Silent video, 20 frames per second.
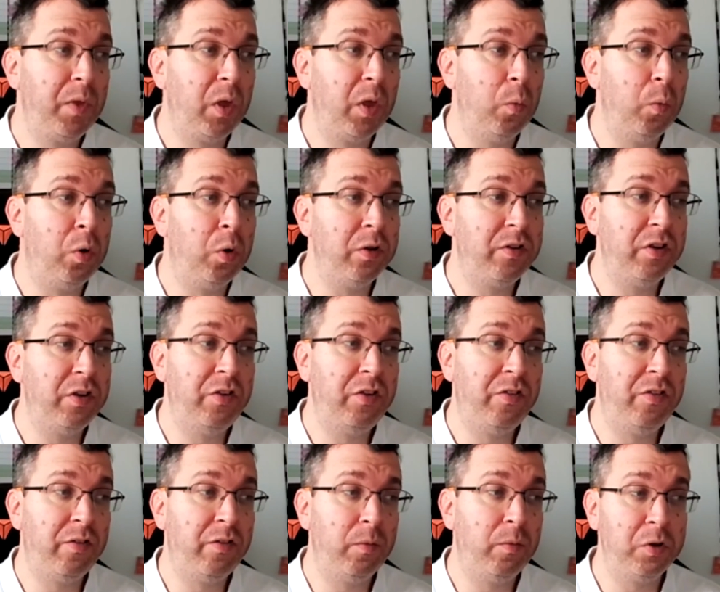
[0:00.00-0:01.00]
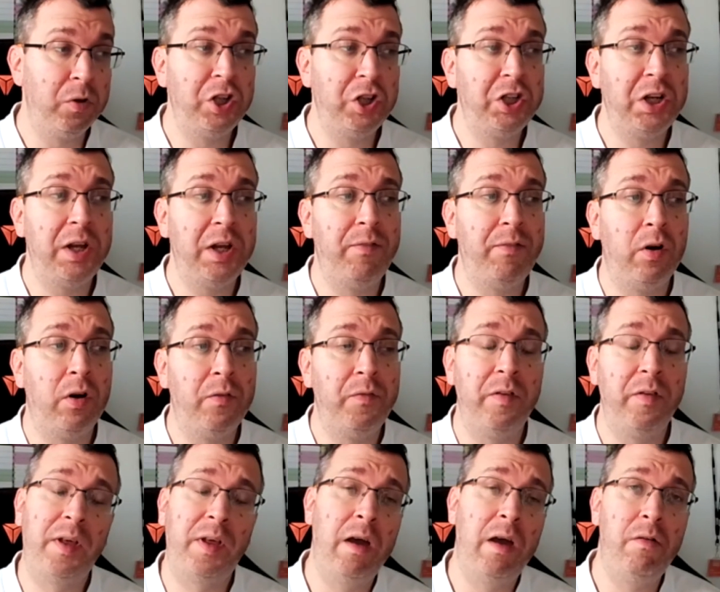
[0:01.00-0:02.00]
What does Schaeffler offer
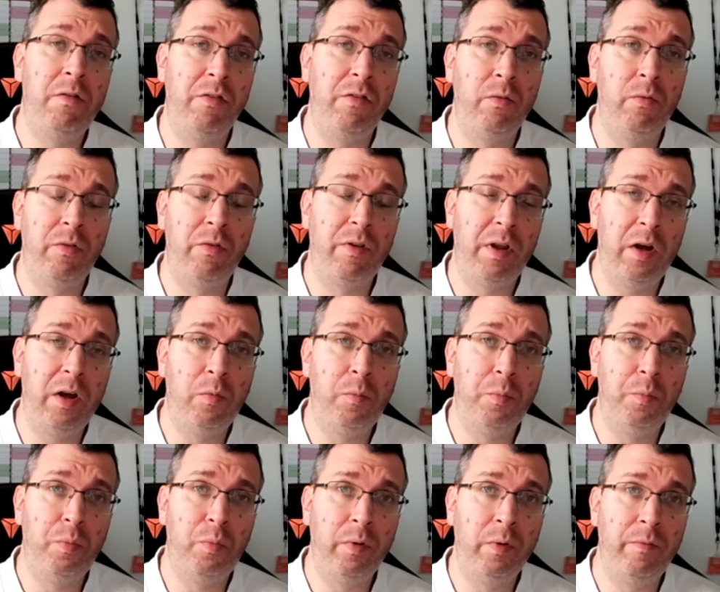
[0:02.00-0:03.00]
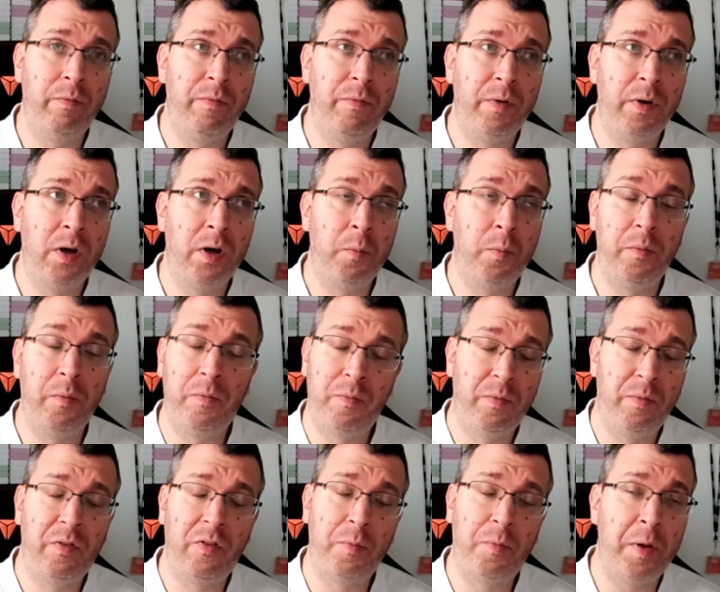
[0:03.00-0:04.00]
to garages in order to help with
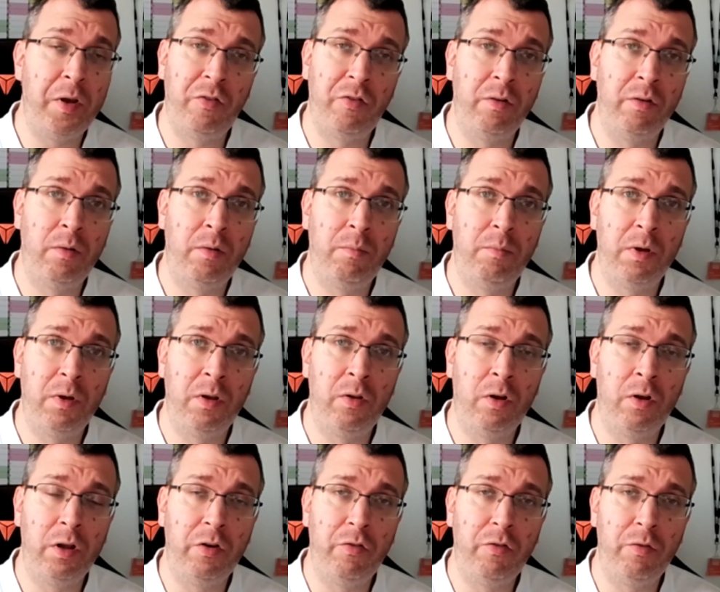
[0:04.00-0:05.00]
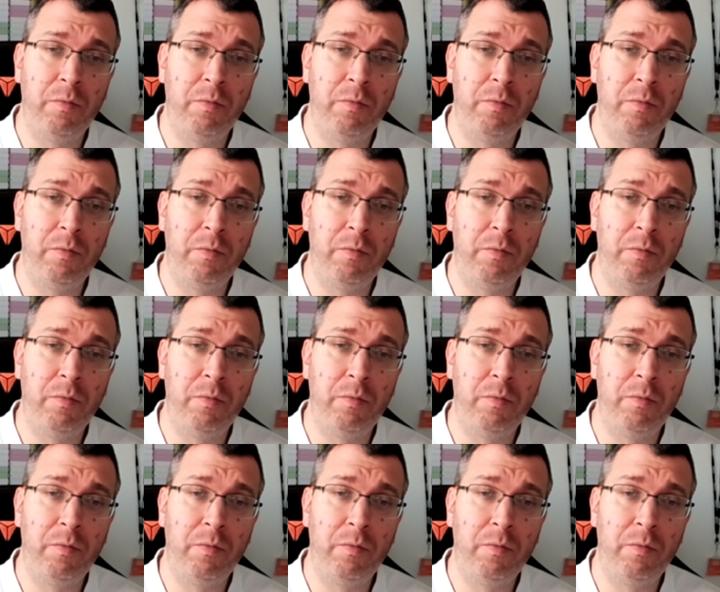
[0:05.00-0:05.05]
suspension and knowledge?